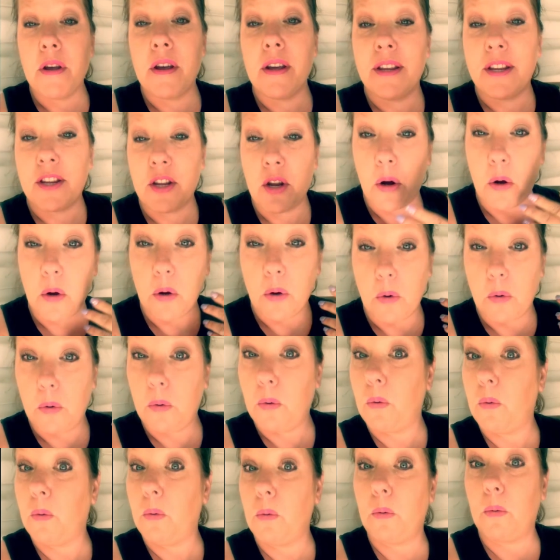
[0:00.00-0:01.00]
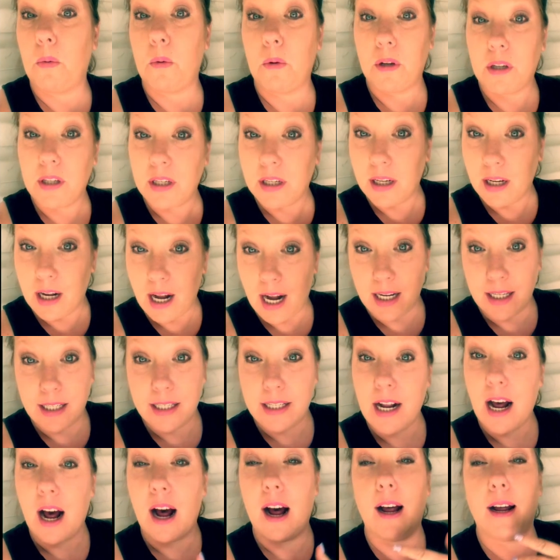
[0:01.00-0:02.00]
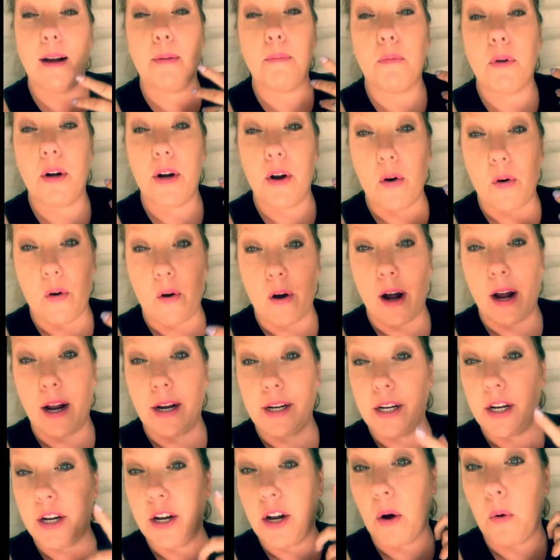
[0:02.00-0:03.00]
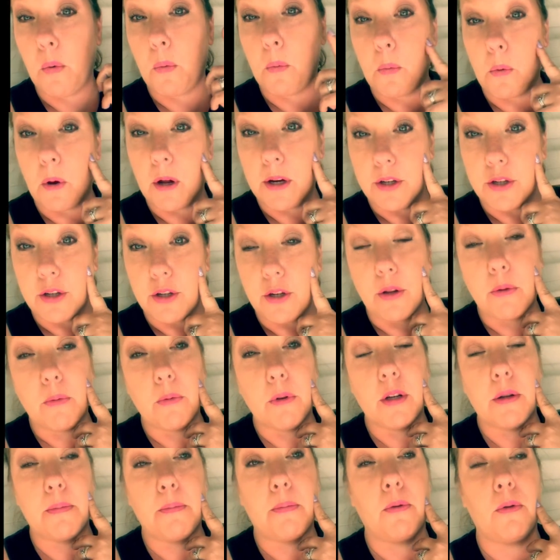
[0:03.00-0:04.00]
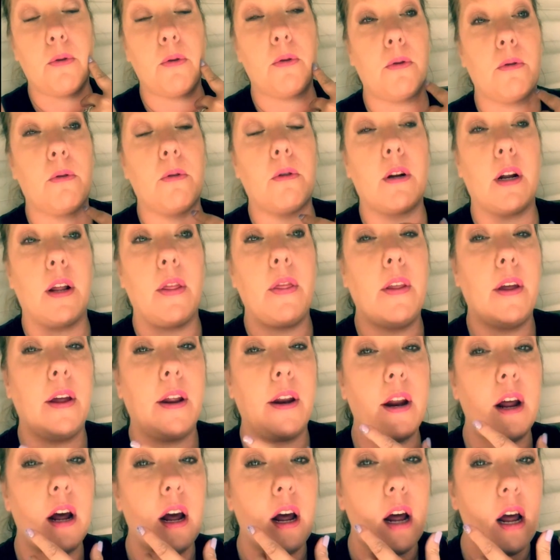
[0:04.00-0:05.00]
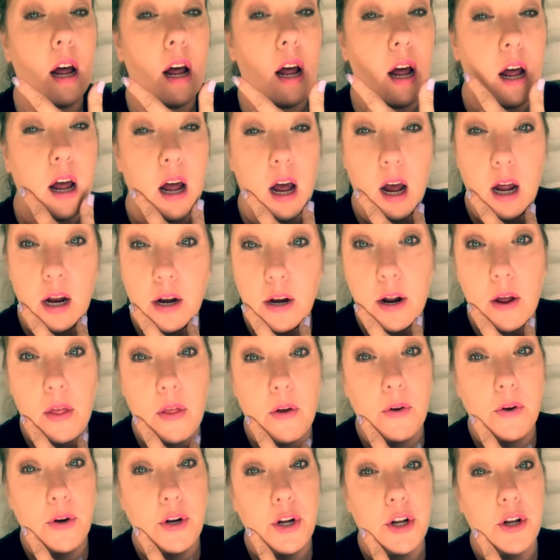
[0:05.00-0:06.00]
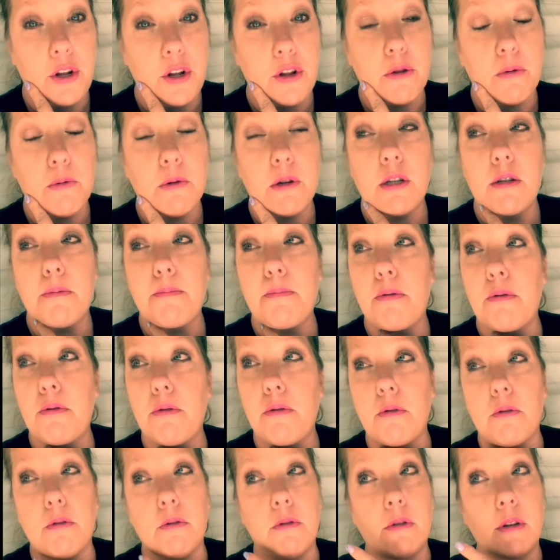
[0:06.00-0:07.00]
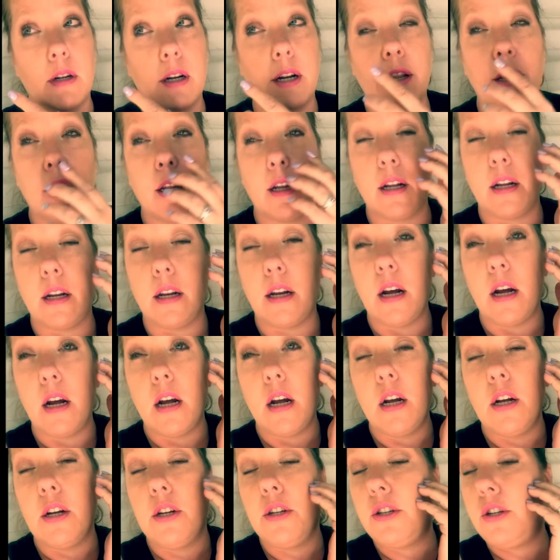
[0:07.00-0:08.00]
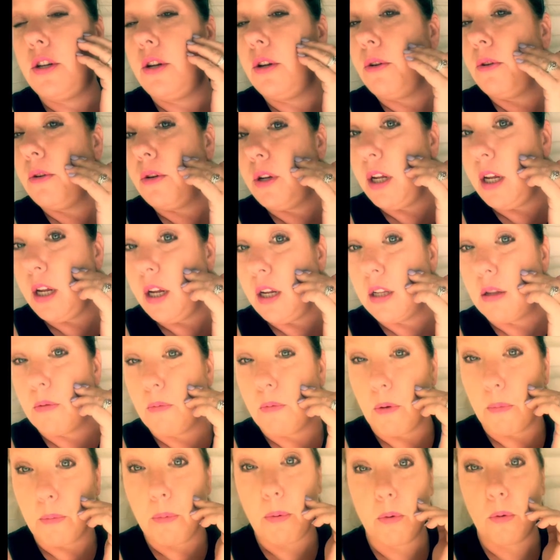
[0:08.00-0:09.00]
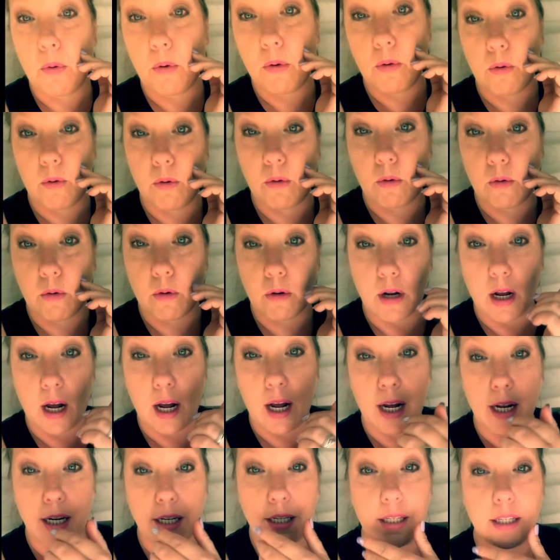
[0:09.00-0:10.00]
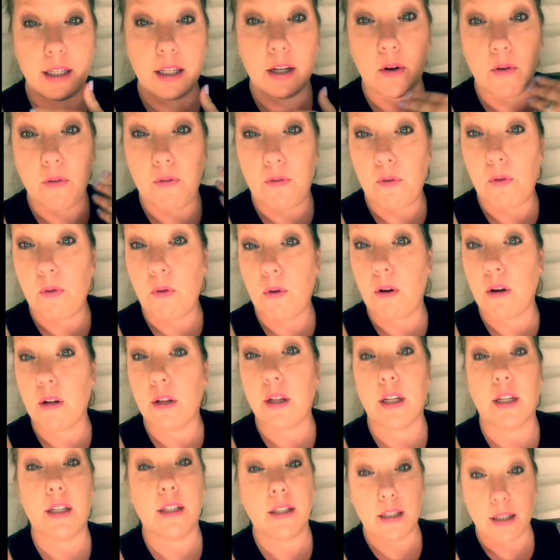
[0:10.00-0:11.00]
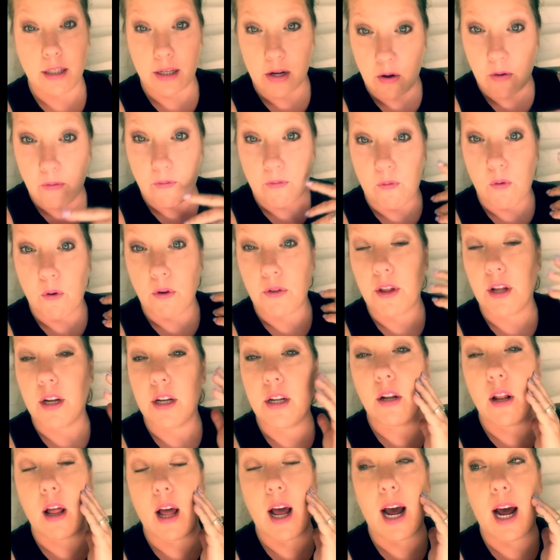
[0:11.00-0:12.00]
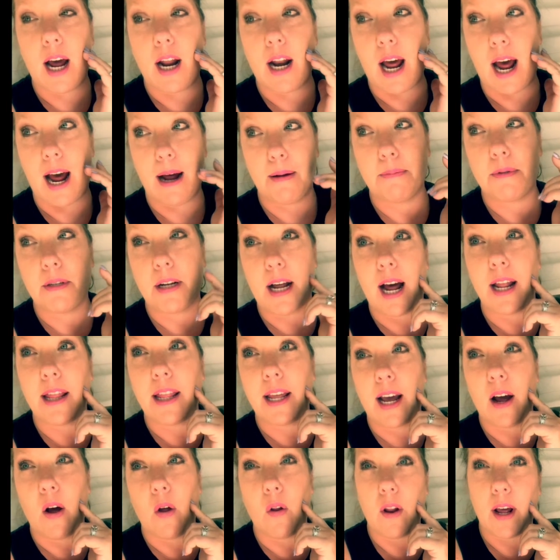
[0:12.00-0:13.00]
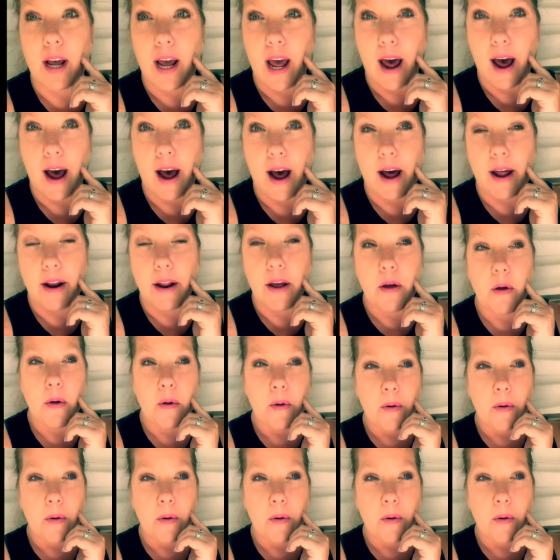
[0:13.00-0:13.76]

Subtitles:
So as time went on, one tooth was pulled, and then another tooth was pulled, and then two teeth were pulled, and so forth until I had I think I only had